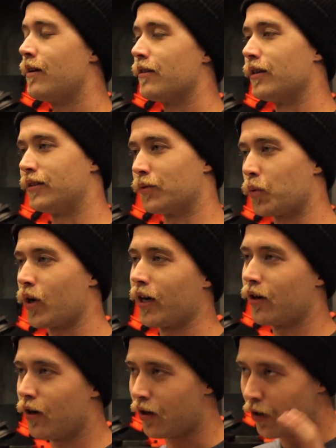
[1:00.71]
This is what I
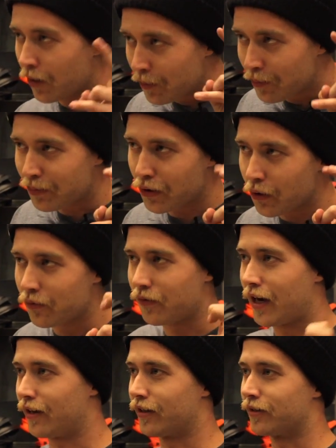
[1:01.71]
call
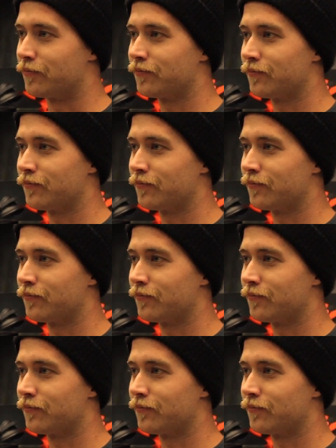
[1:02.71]
profiling,